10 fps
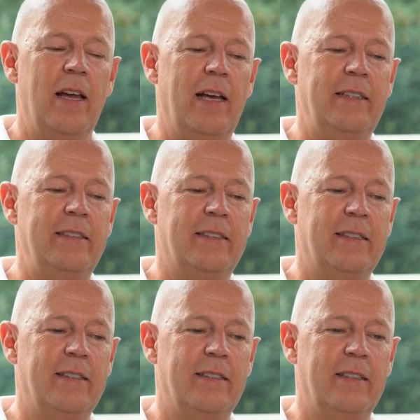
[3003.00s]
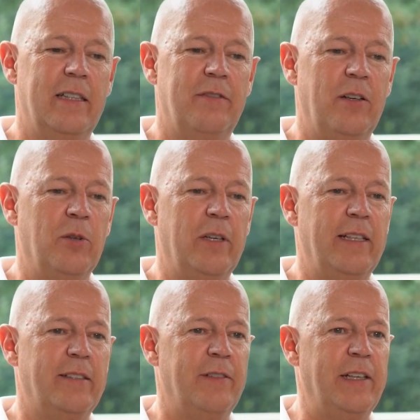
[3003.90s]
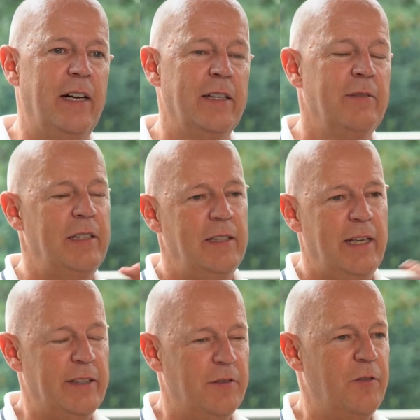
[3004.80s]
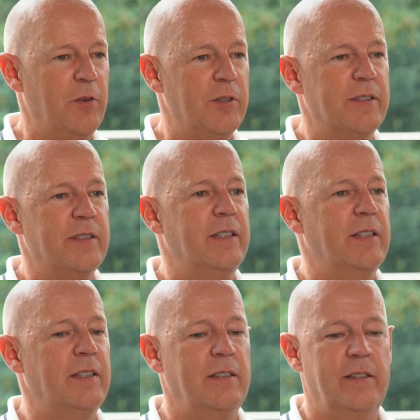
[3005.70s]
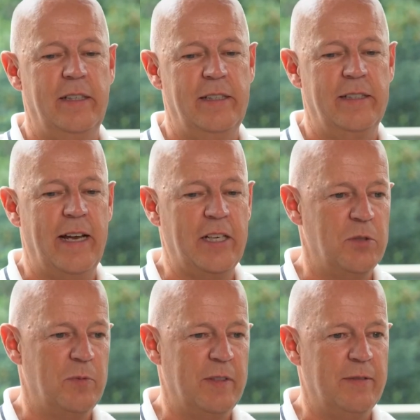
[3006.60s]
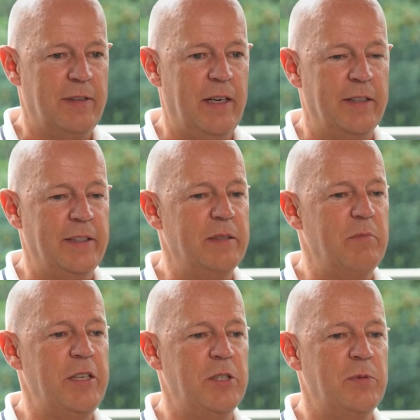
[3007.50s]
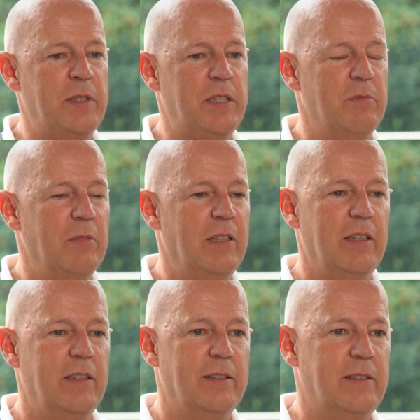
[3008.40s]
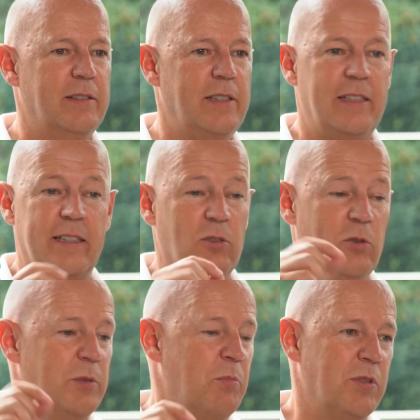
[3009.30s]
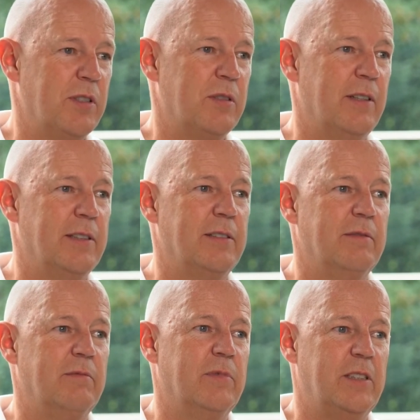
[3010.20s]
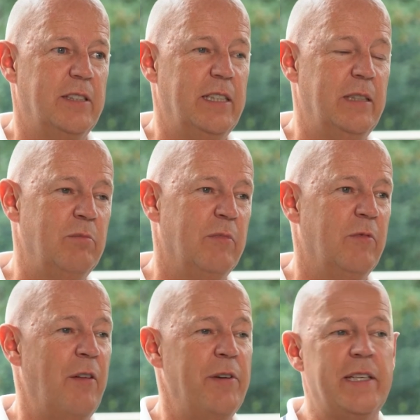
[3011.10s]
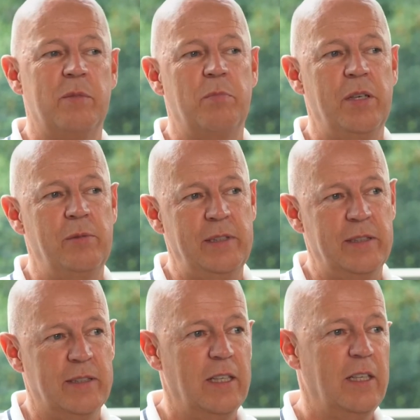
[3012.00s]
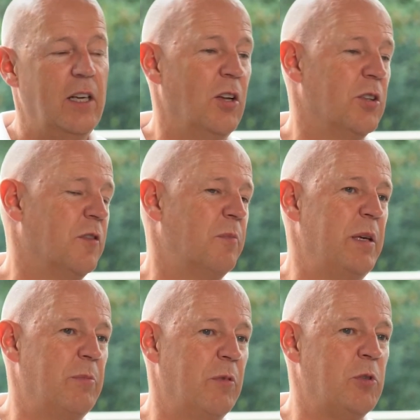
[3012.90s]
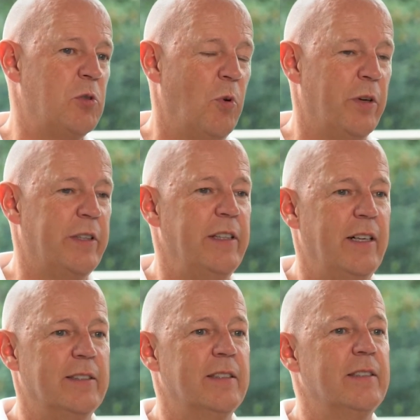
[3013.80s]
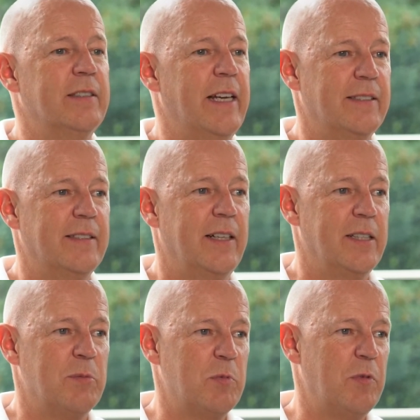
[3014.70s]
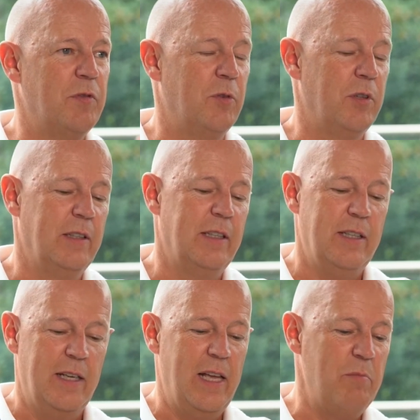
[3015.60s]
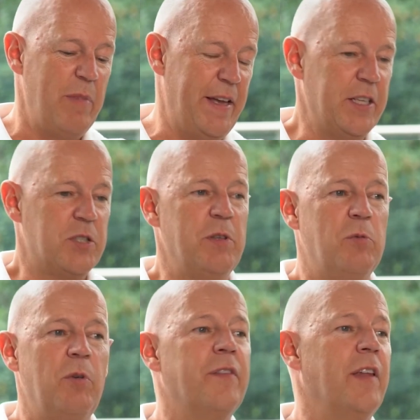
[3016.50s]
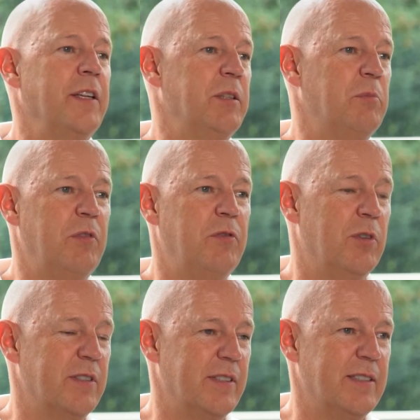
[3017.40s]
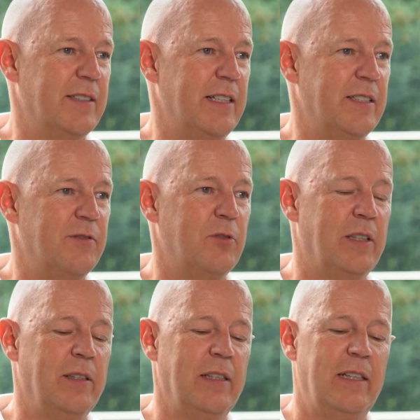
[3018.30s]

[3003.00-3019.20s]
And if I look at Venari, when I had the first interactions with Venari and the management team, they ticked all the boxes, right? The team, very experienced, a lot of people which worked in other tech startups before, a management who have done it before successfully,